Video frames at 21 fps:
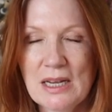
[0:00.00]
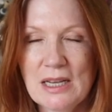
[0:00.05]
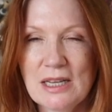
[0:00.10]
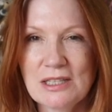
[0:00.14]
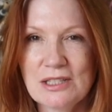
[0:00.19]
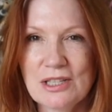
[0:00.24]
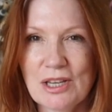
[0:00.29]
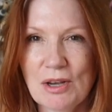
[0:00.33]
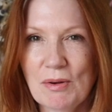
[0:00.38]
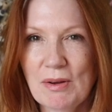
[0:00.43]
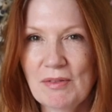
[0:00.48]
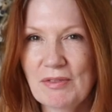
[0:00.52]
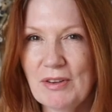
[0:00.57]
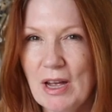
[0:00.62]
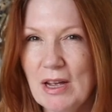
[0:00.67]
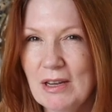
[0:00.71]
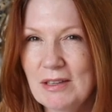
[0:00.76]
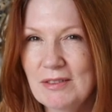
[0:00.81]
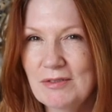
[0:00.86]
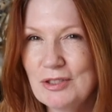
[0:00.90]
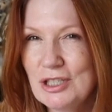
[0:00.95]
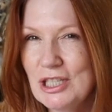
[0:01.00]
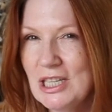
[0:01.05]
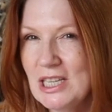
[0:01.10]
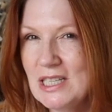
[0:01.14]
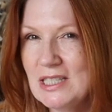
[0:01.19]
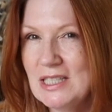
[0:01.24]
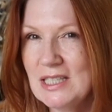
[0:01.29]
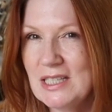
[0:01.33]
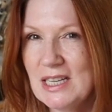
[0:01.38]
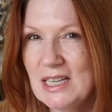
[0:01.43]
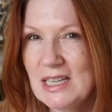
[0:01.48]
So I've kind of
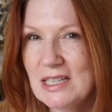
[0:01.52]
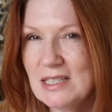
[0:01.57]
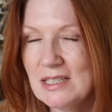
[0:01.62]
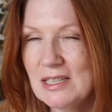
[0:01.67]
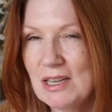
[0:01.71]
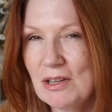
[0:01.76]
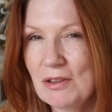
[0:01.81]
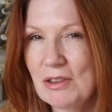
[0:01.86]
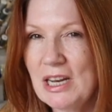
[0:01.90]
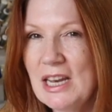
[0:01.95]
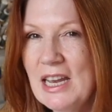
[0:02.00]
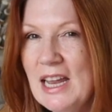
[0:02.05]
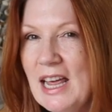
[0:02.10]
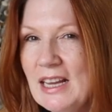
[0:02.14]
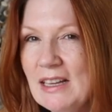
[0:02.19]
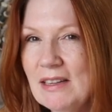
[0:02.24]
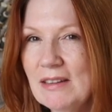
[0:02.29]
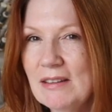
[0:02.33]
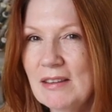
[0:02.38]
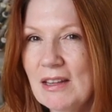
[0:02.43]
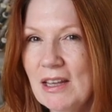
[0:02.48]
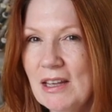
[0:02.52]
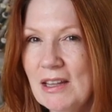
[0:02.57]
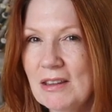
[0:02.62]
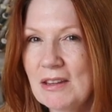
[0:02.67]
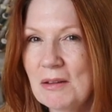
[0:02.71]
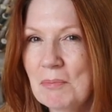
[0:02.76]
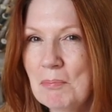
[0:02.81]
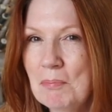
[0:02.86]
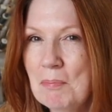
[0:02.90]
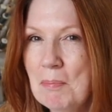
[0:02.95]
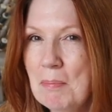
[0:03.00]
cheated it. So the length at
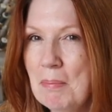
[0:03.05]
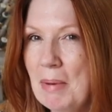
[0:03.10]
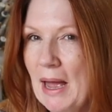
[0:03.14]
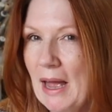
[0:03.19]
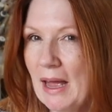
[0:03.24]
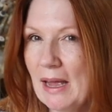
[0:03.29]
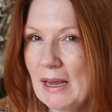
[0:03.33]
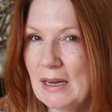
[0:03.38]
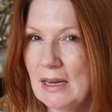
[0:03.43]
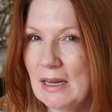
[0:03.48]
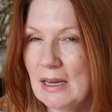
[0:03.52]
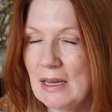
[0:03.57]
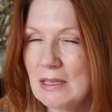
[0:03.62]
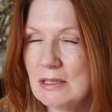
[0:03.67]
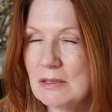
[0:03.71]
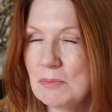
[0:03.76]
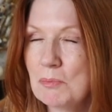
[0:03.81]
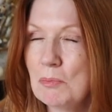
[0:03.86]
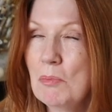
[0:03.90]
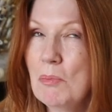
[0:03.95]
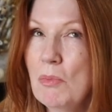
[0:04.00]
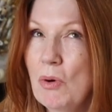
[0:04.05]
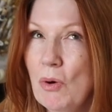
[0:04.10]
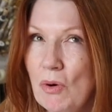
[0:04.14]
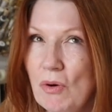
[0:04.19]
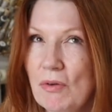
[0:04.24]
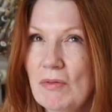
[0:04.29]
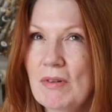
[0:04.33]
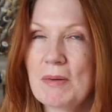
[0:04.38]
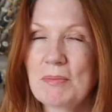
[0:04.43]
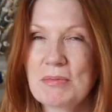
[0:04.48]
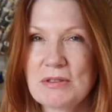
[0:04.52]
the back is
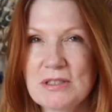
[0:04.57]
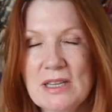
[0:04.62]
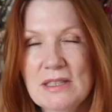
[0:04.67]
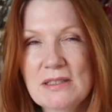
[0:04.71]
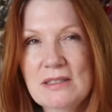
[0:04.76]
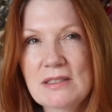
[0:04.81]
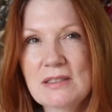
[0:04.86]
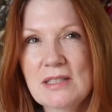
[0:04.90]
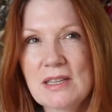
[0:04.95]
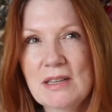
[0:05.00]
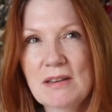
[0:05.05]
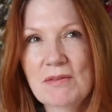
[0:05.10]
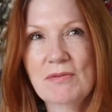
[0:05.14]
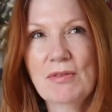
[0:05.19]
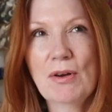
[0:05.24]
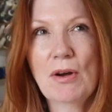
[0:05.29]
more representative